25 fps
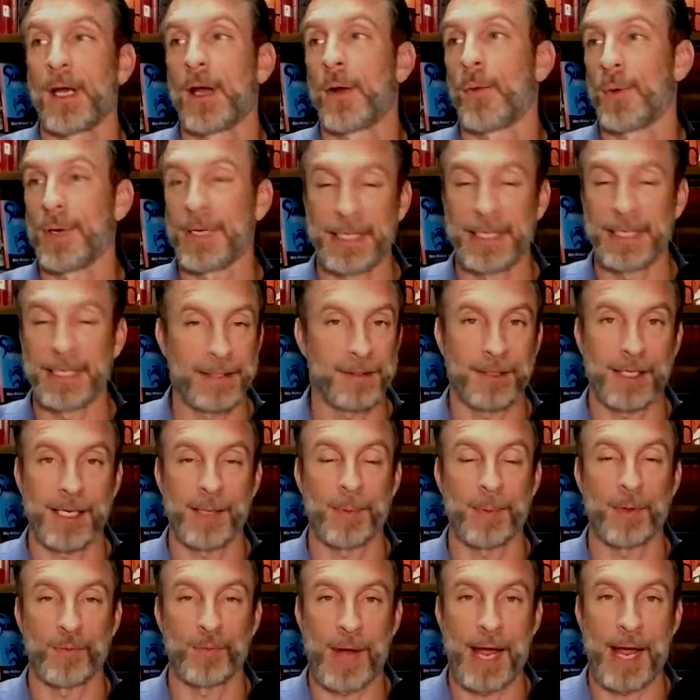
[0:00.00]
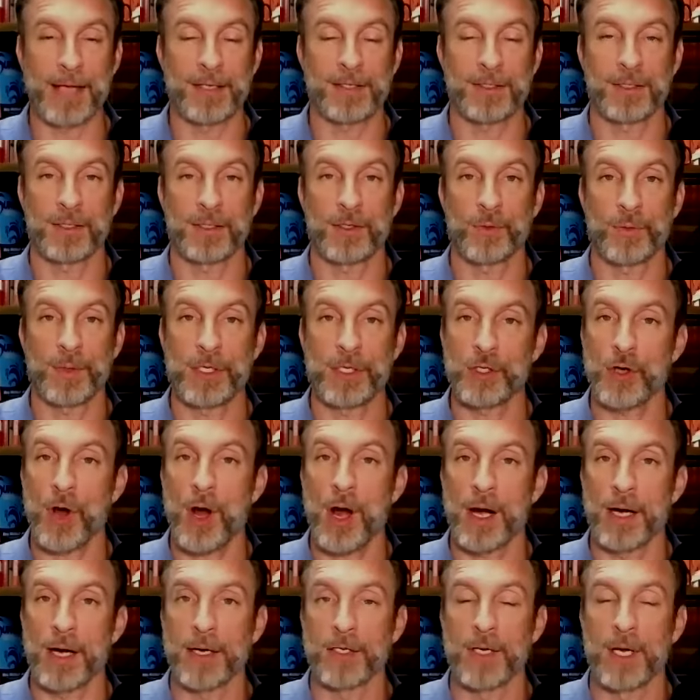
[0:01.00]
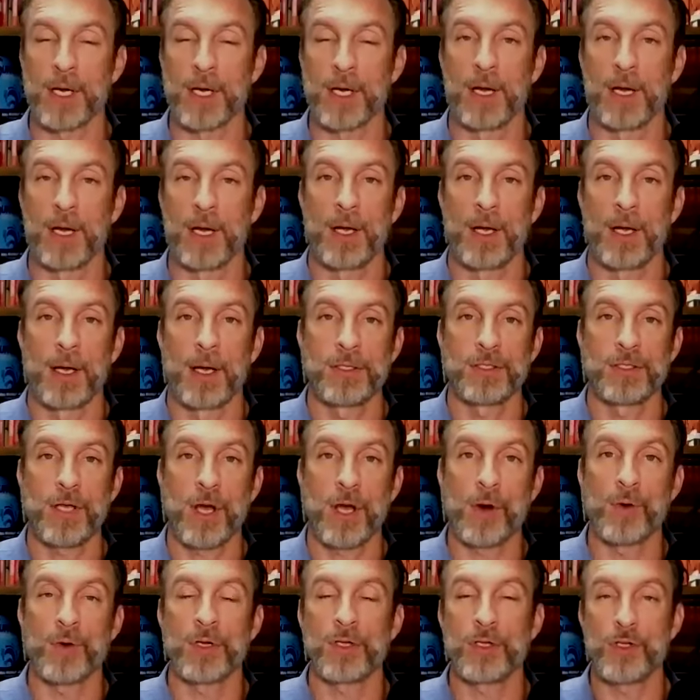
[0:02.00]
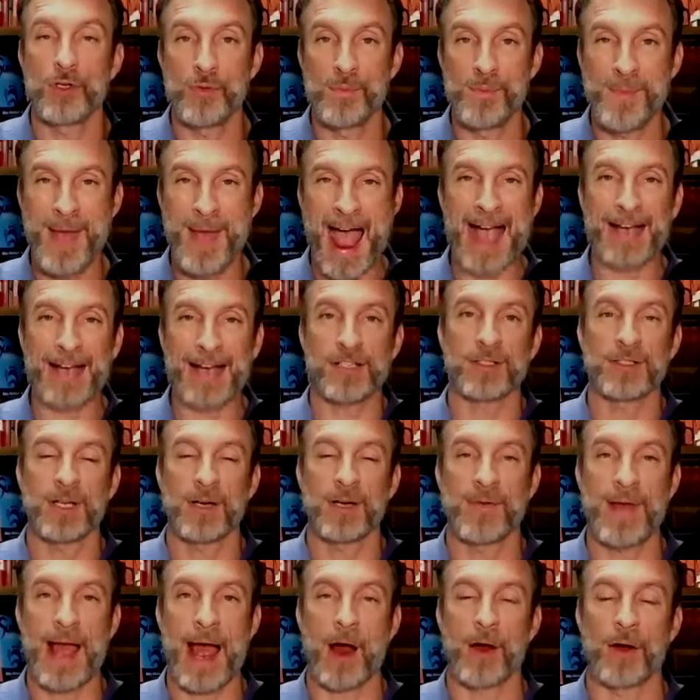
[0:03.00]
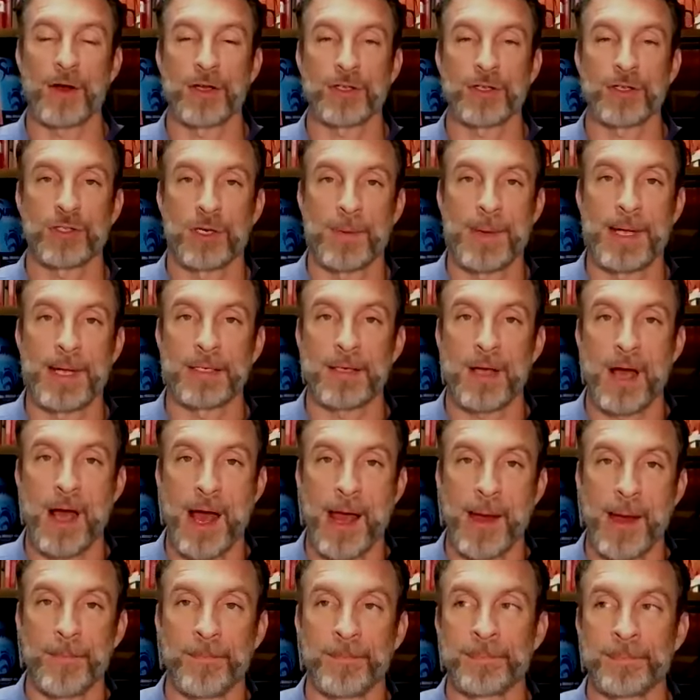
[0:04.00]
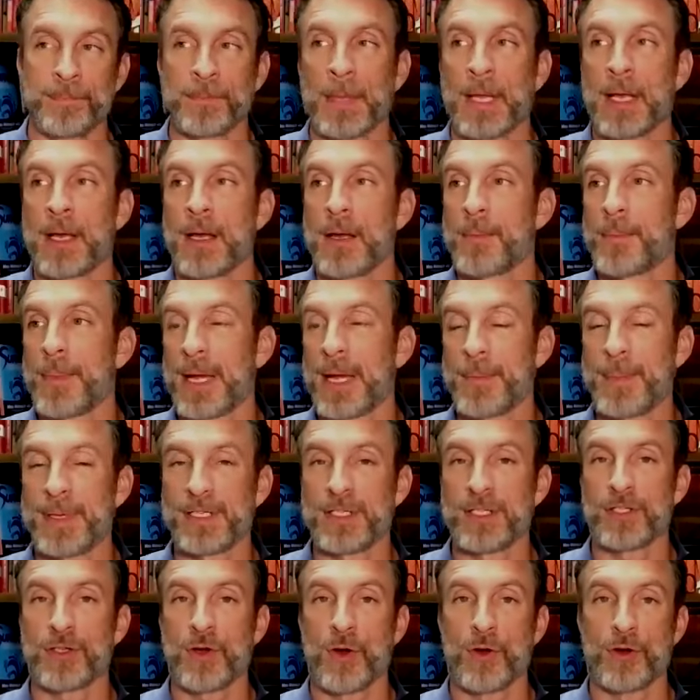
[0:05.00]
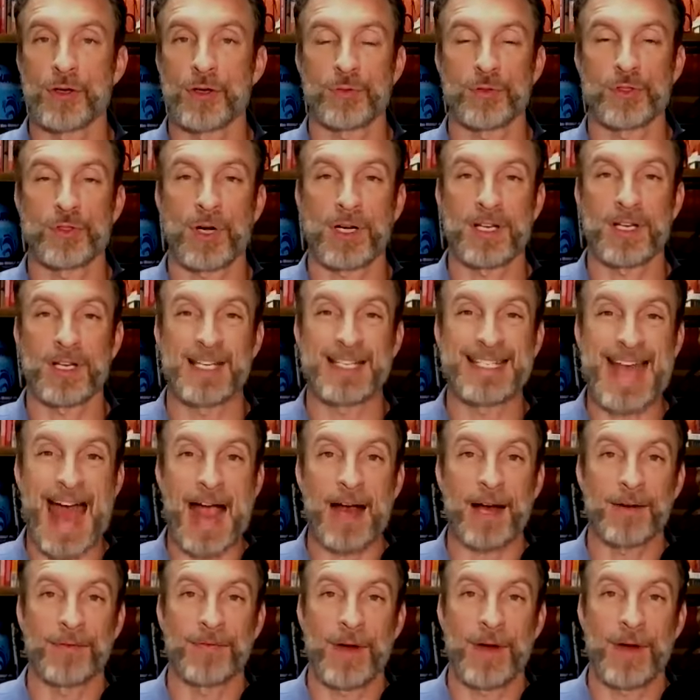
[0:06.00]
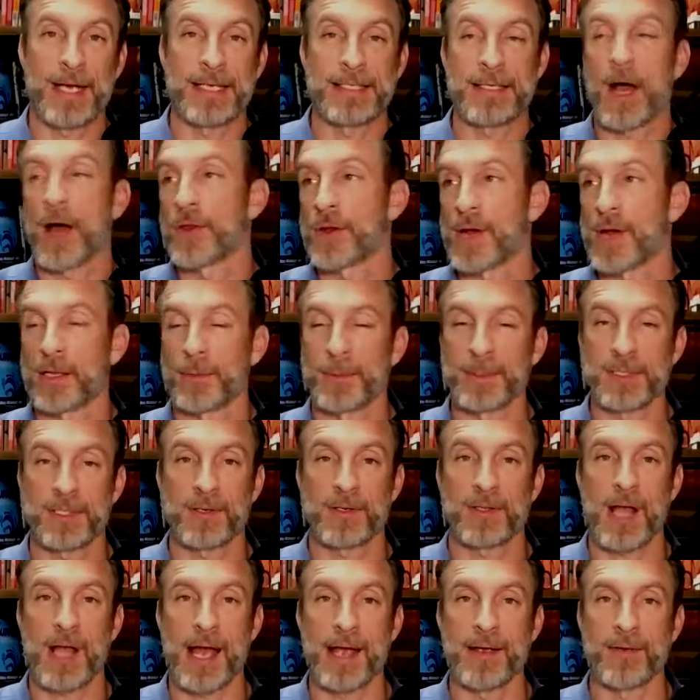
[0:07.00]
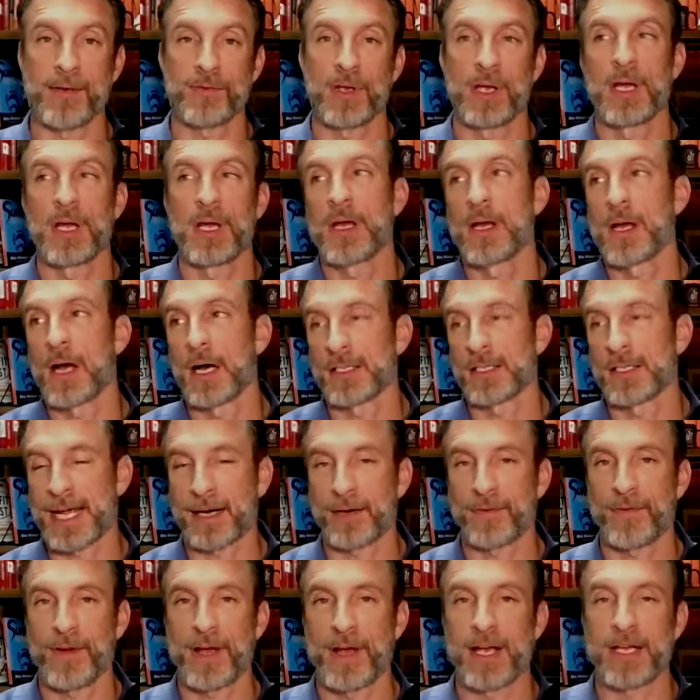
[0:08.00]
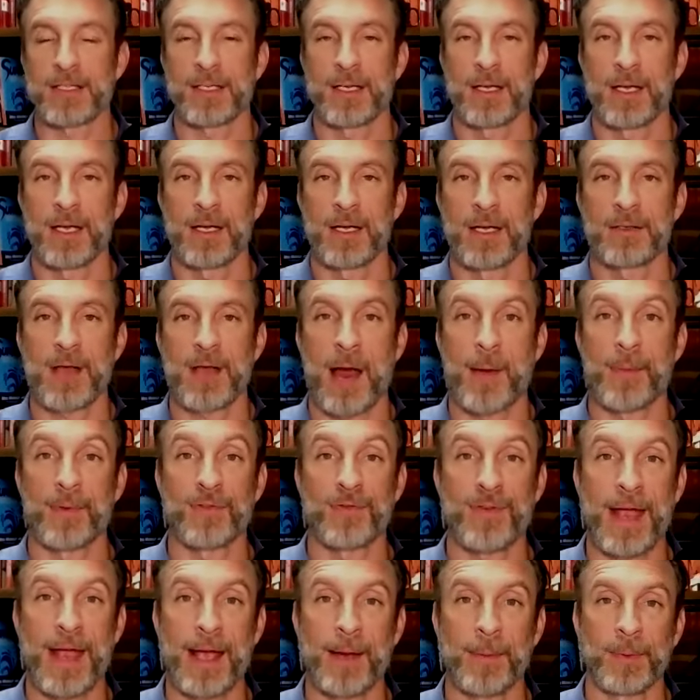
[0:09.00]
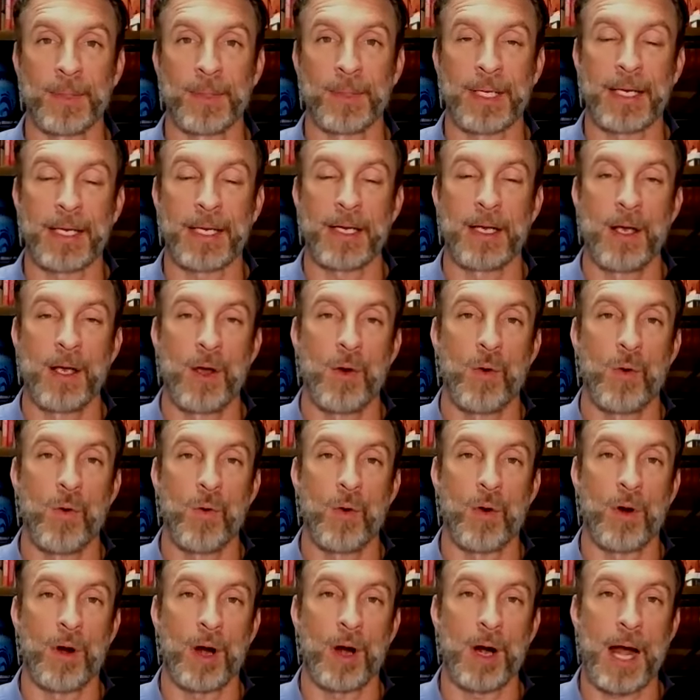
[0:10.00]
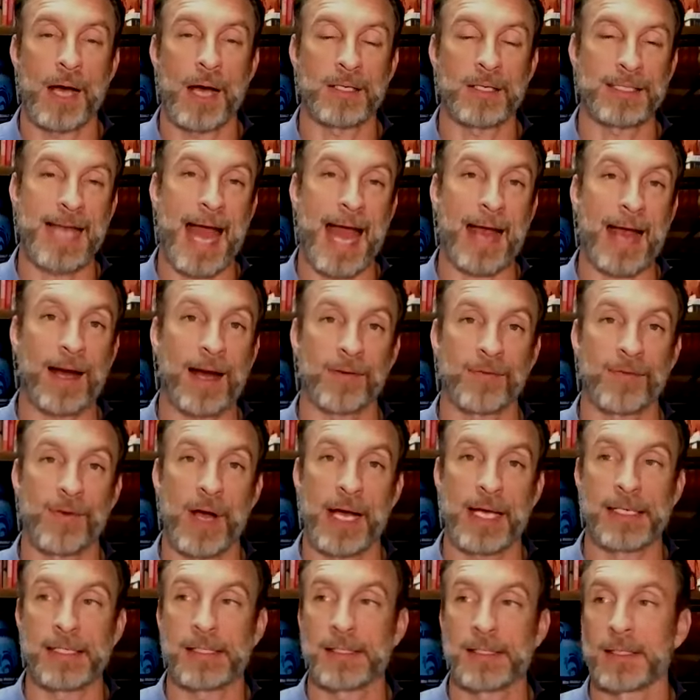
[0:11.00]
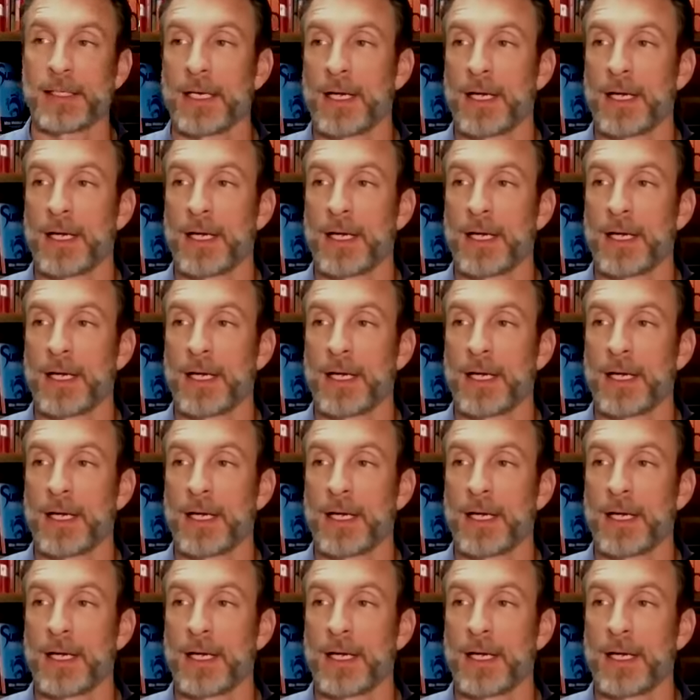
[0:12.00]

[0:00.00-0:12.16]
we need sleep and rest and to recharge. So you max yourself out on a certain amount of time. Many business owners will start to sacrifice other elements of their life. I'll sacrifice time with family, or I'll sacrifice